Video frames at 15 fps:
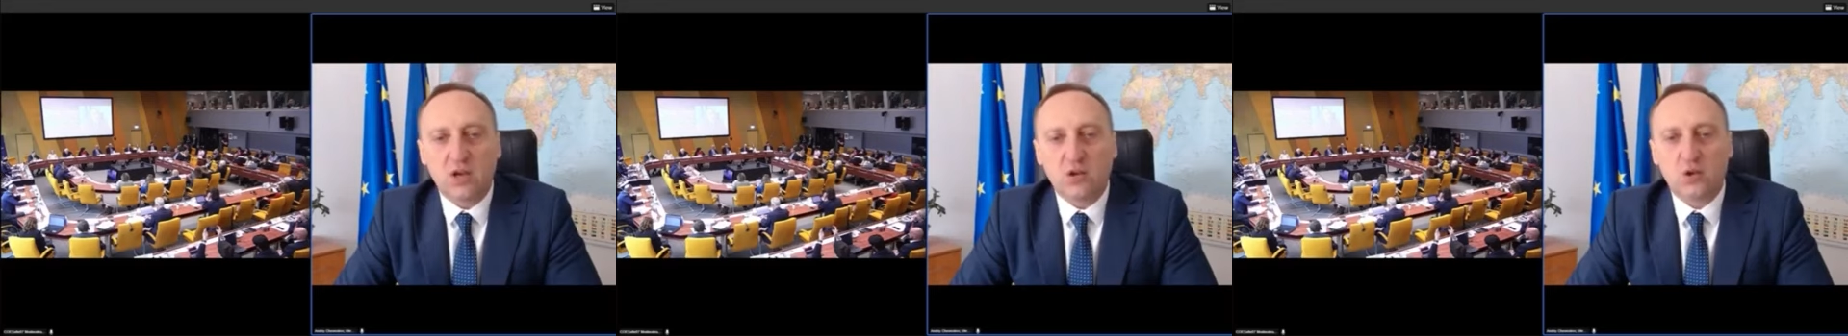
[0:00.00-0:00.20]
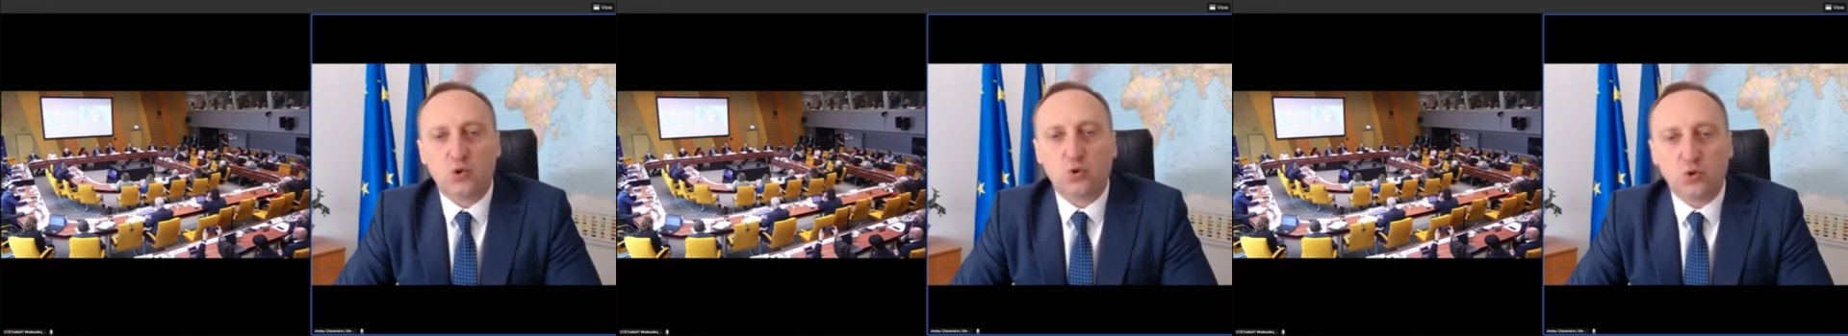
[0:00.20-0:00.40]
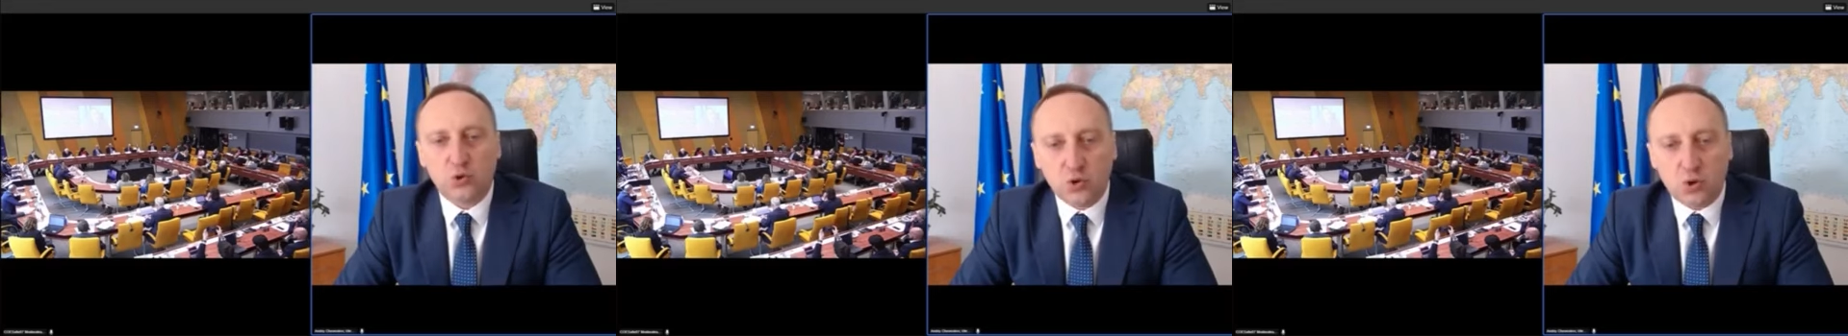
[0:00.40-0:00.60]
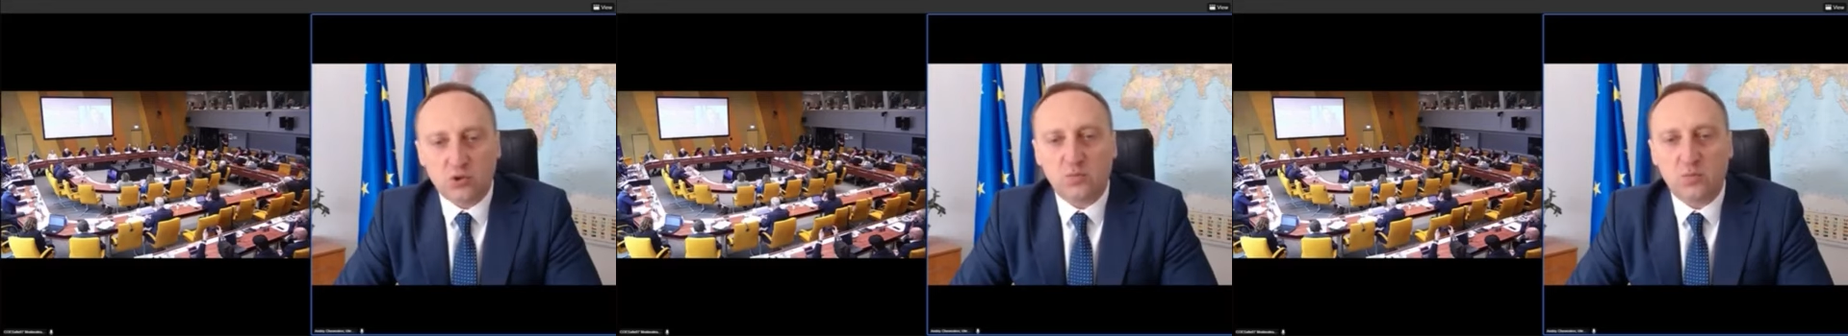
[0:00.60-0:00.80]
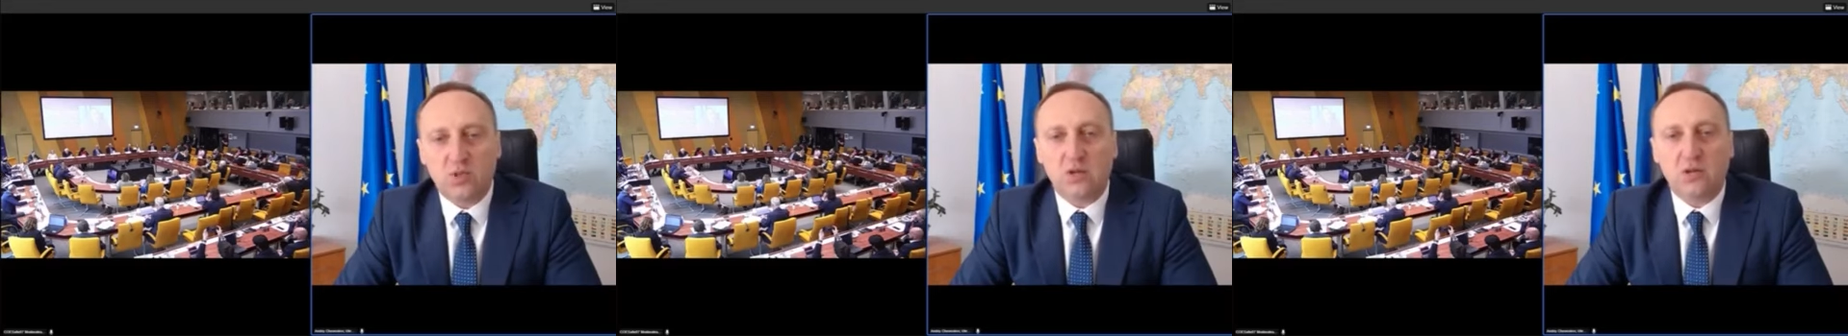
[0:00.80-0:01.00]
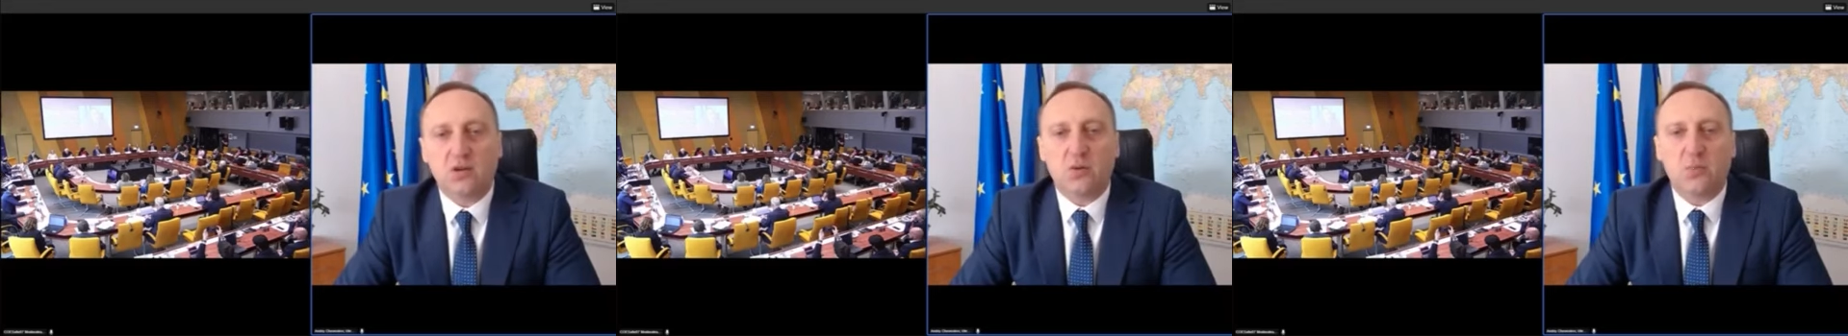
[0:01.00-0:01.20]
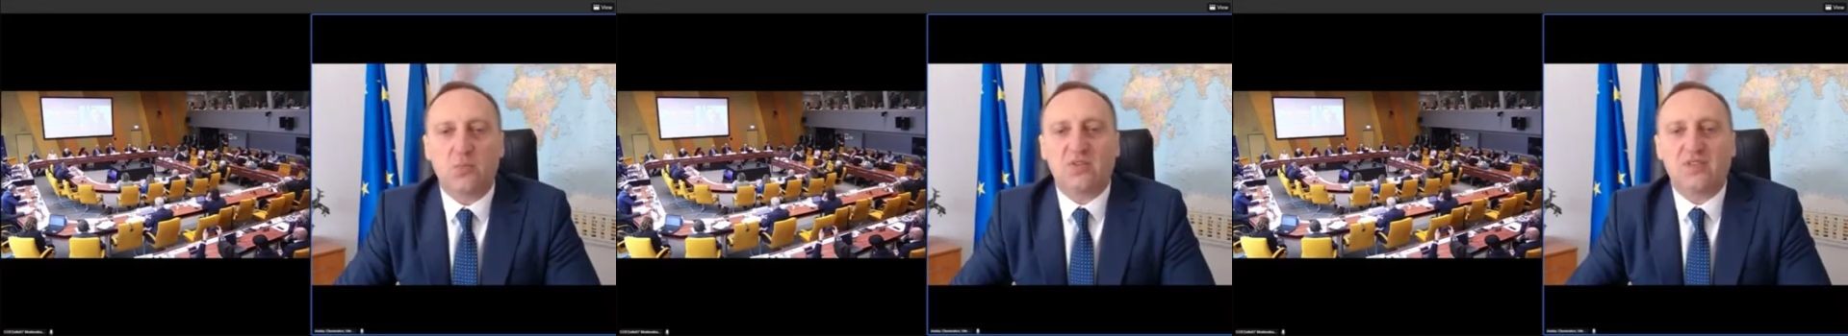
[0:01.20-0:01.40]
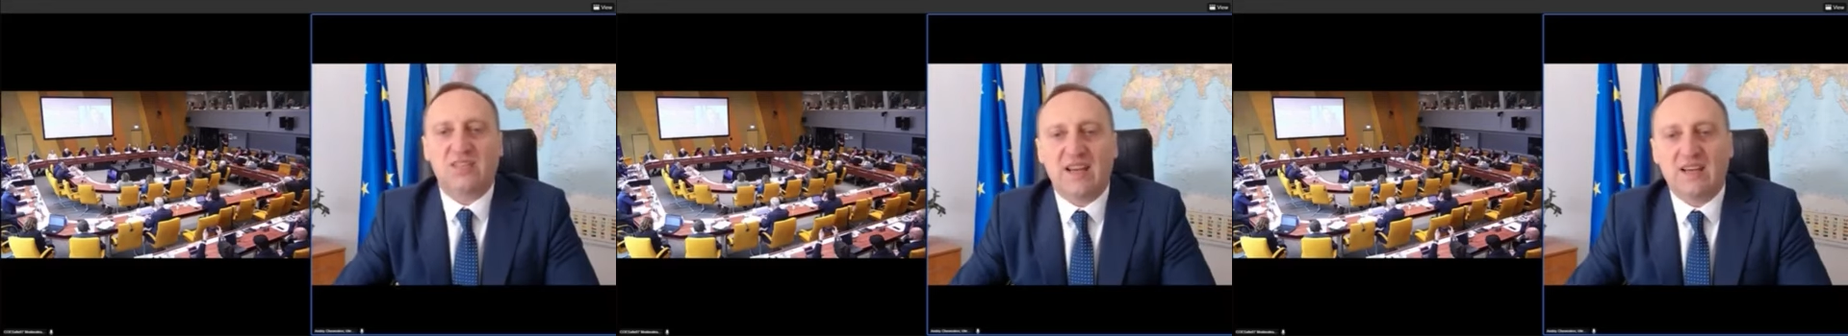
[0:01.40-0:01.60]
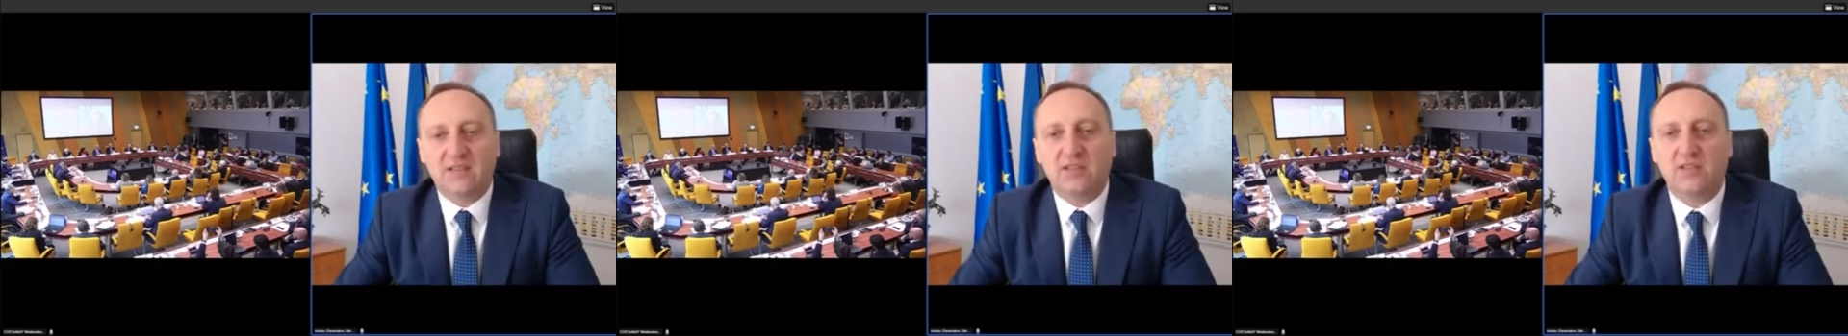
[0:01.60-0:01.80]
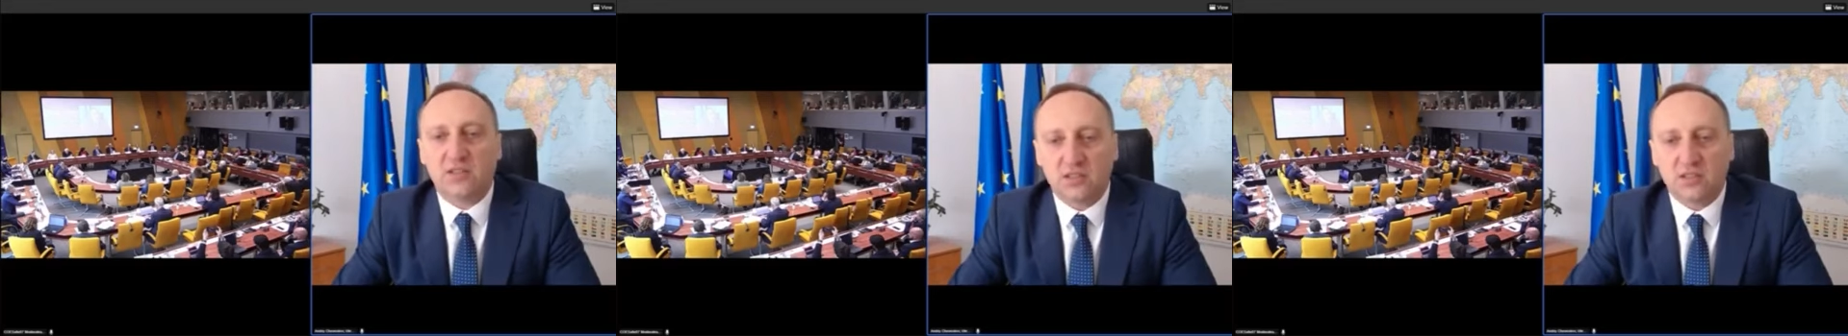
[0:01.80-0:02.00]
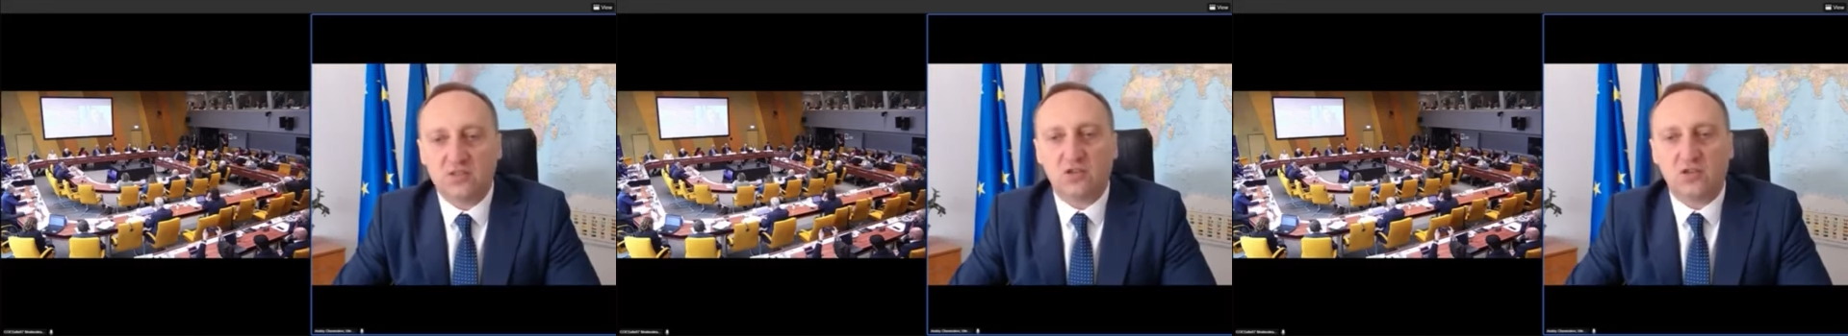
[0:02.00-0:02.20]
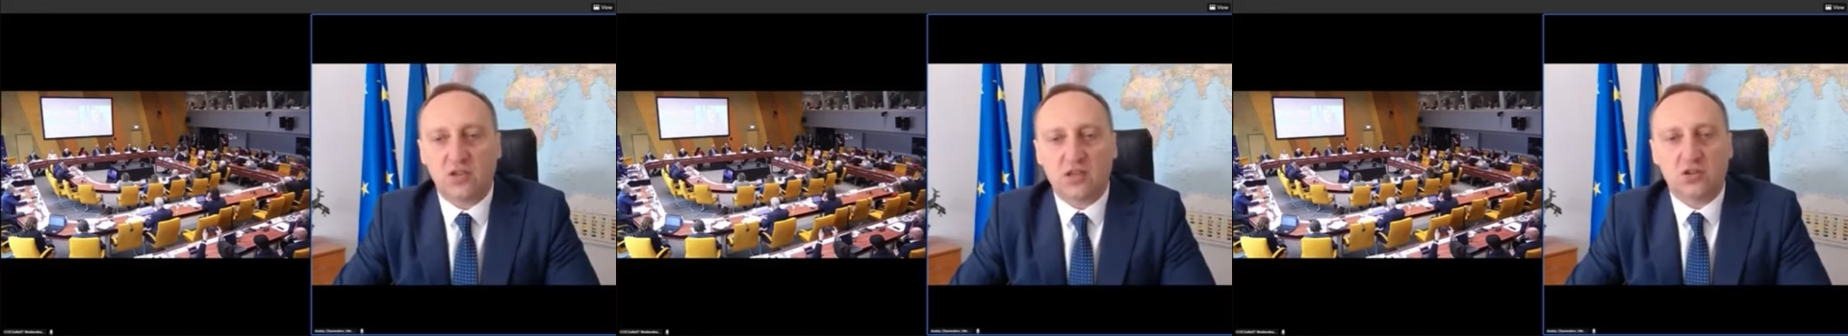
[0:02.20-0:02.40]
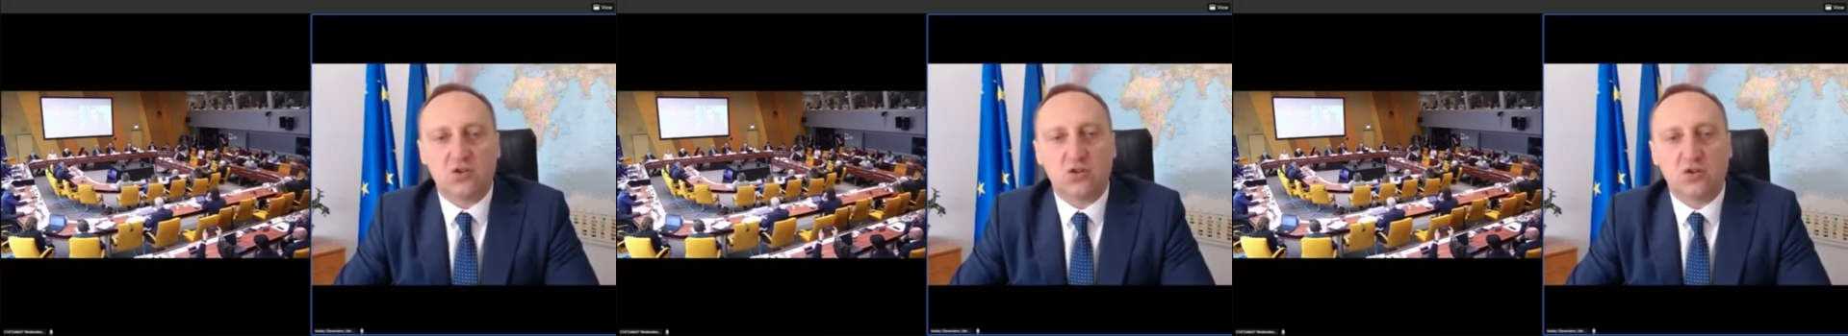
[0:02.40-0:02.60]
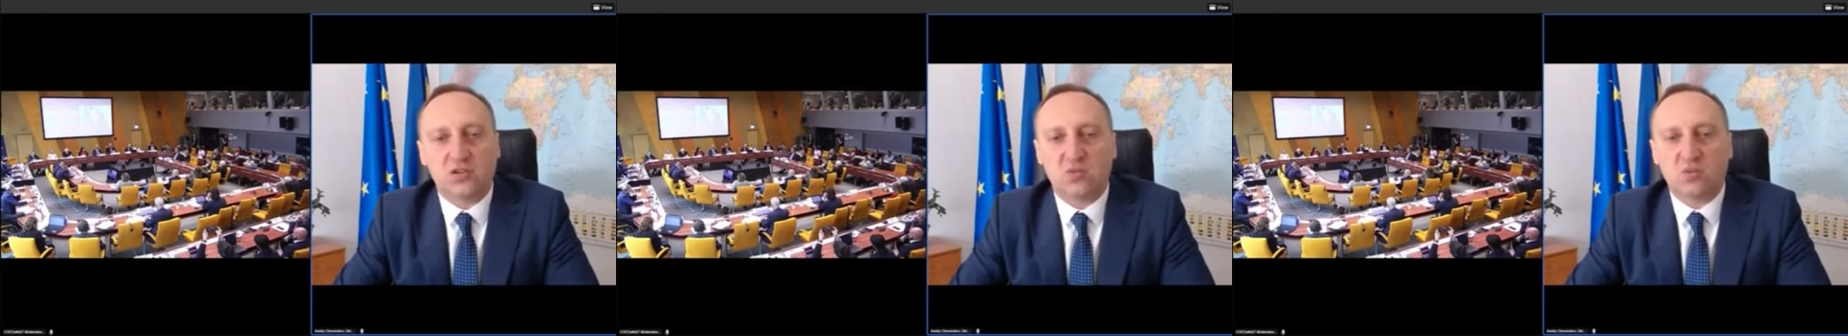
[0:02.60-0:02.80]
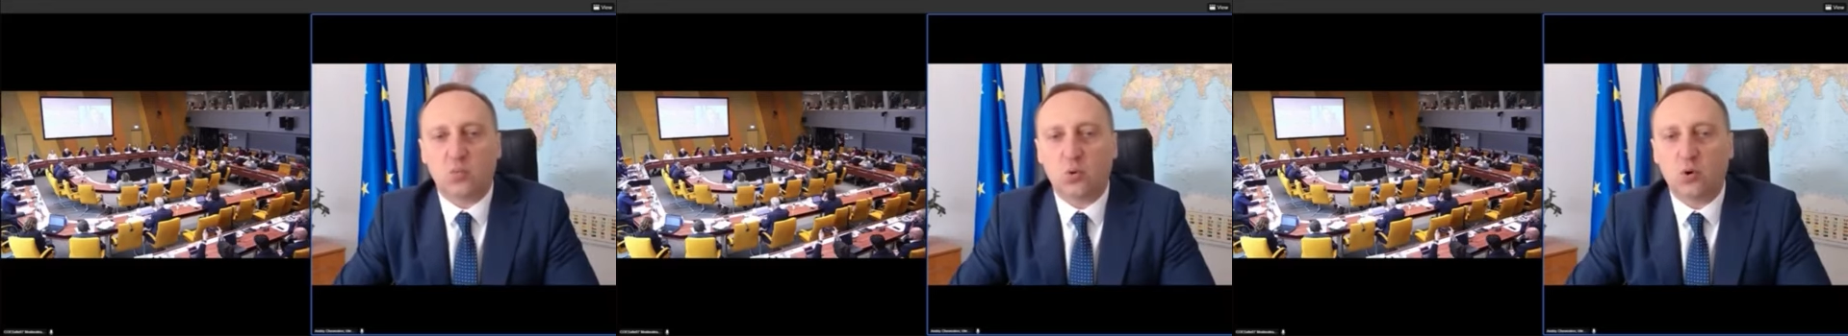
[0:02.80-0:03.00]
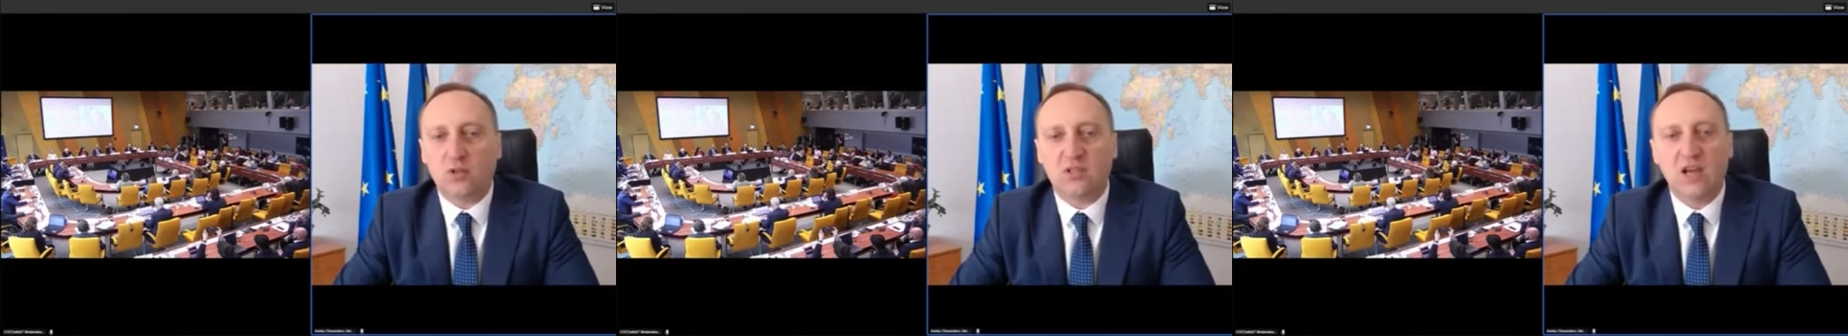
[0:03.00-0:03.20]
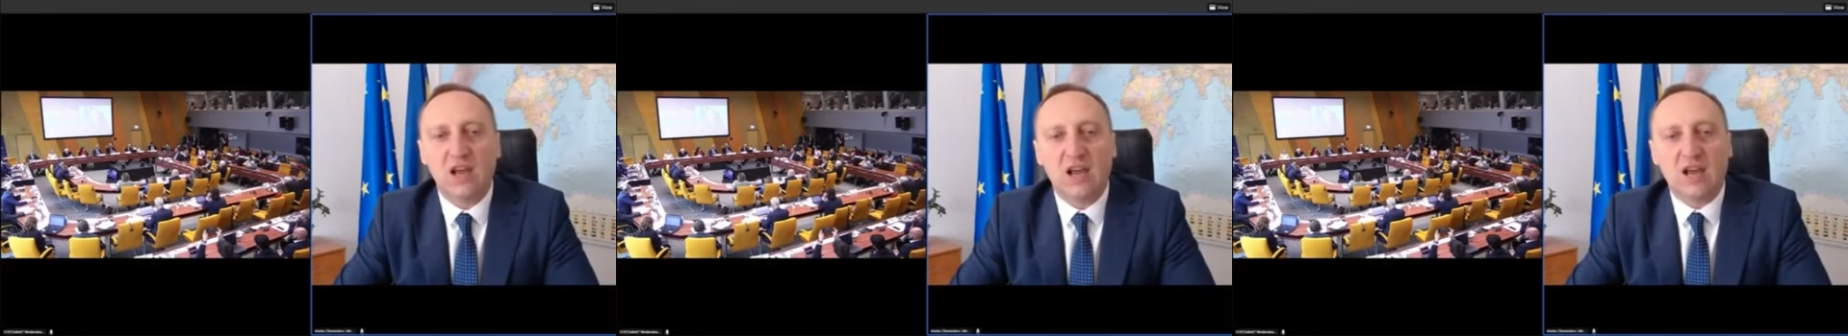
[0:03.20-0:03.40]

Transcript: should not be represented in international sport